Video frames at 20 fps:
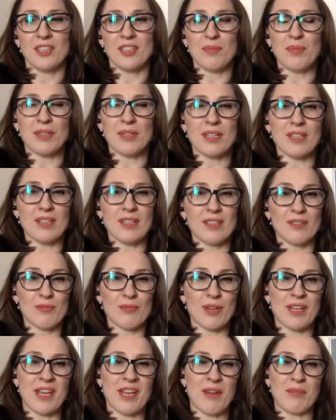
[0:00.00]
Typically,
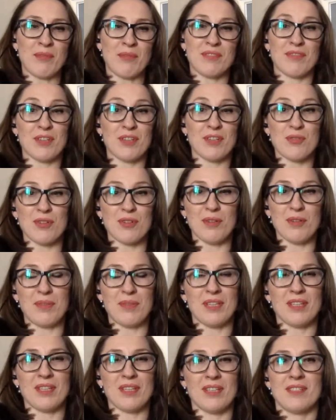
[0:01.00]
right now it's virtual
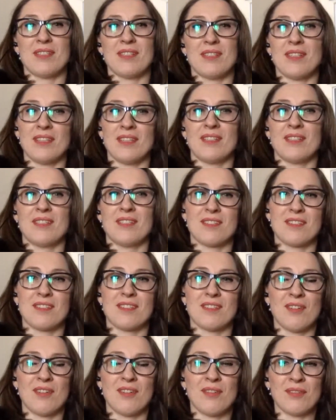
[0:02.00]
because
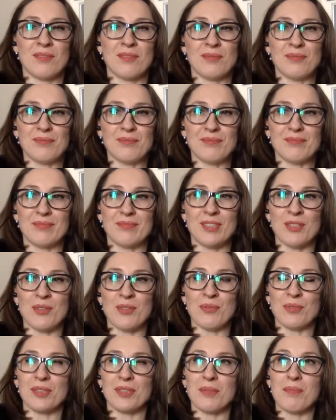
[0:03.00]
it's all, you
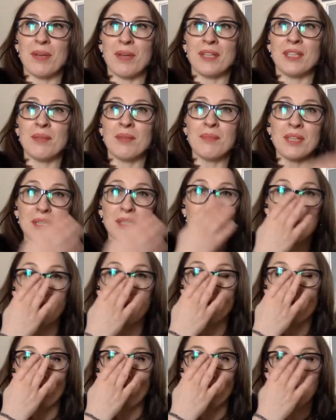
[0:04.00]
know, with the pandemic,
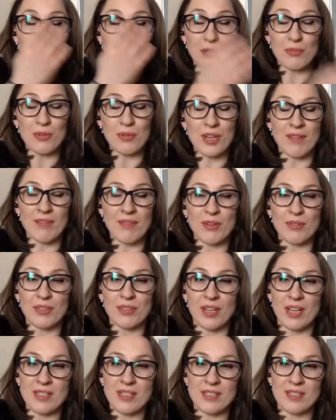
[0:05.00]
but typically we have our
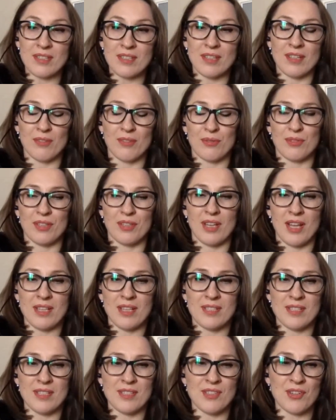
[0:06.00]
classes
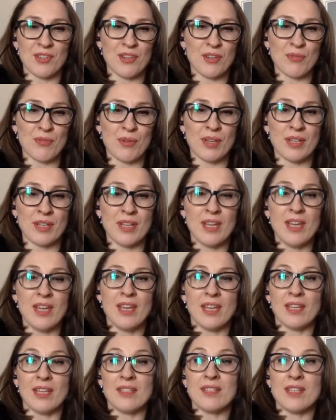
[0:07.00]
that are run
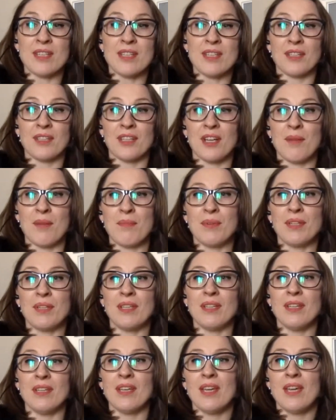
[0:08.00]
inside a
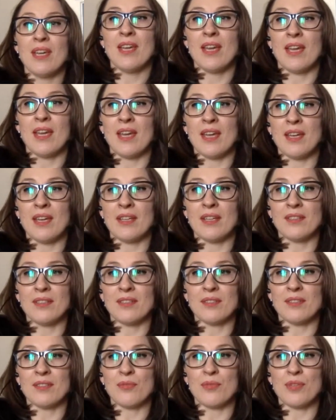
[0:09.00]
company,
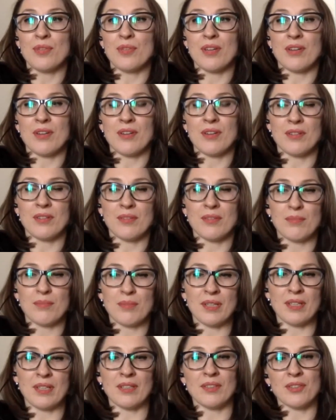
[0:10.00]
and we are
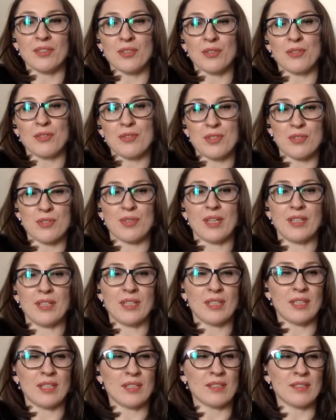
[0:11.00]
bringing the girls so that
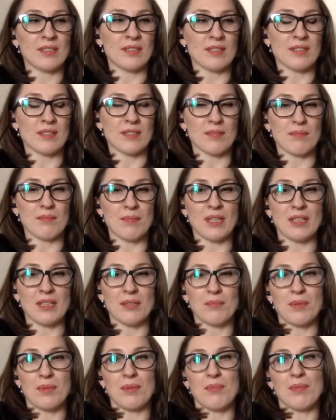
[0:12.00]
they can
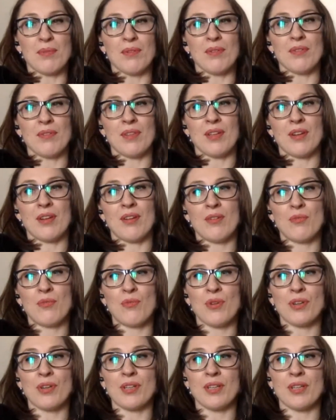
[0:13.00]
meet the people that
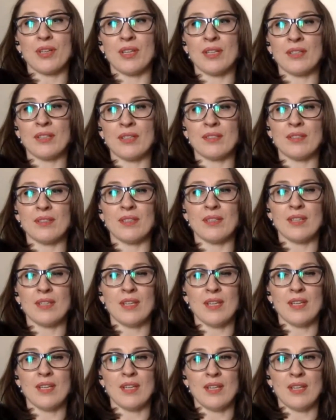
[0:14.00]
work in
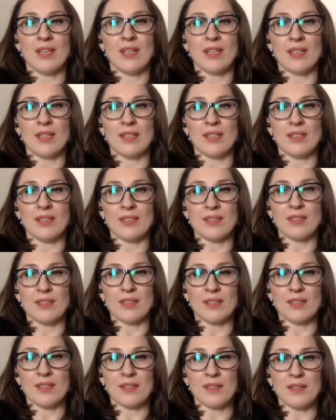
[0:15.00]

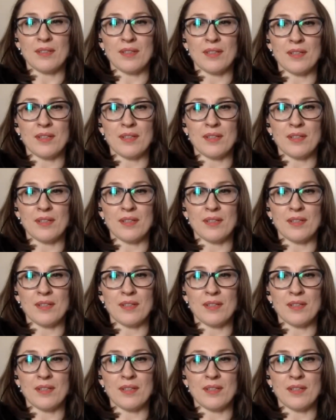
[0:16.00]
the